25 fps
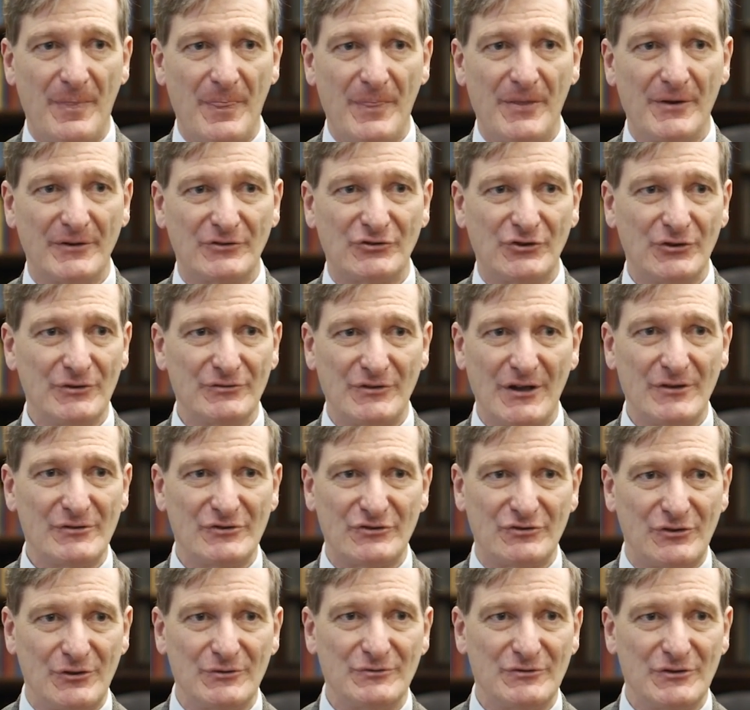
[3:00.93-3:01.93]

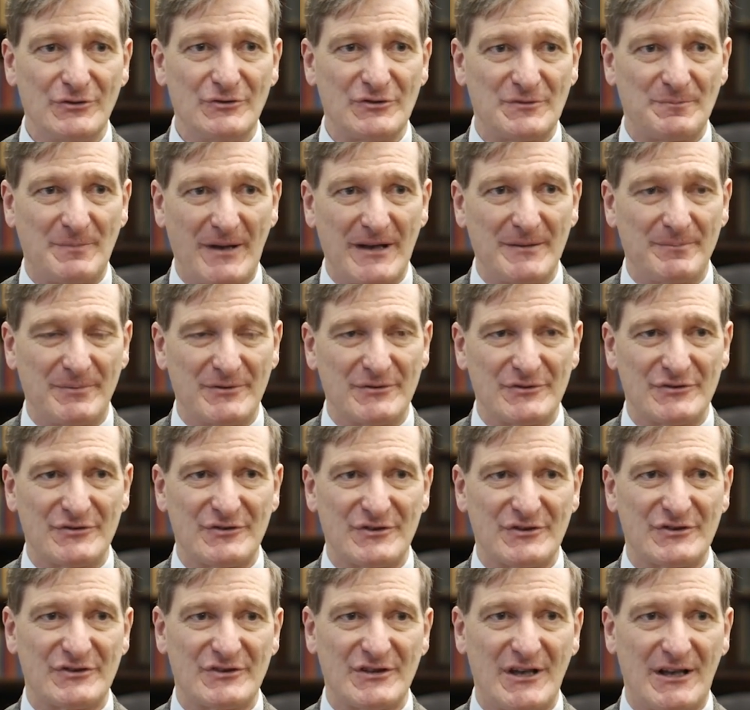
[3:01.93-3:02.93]
those two newspapers,
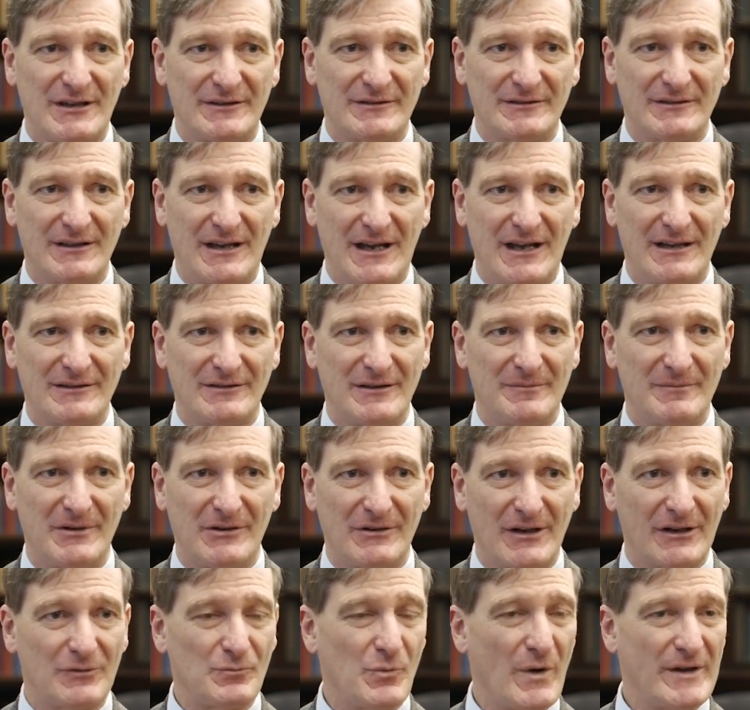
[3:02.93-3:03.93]
The Sun and The
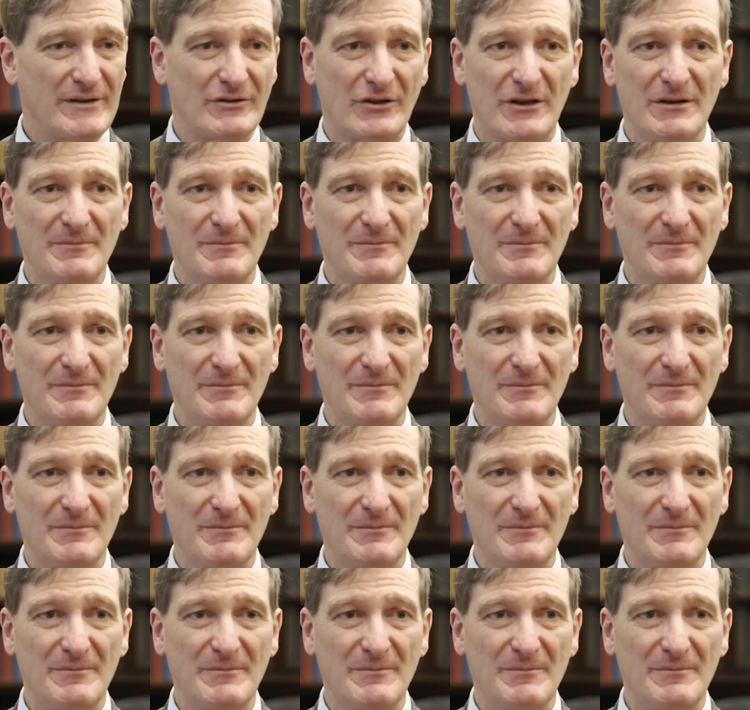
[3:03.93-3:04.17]
Mirror, went